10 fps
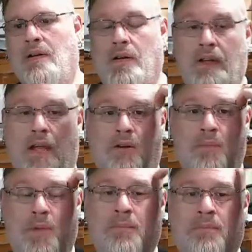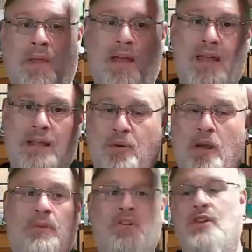Good night, Grumpy. I
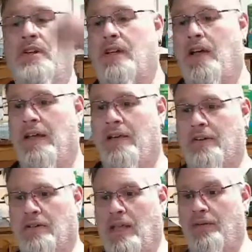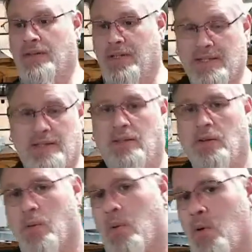probably should have cut out at 11 because
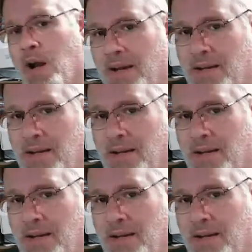look where we're at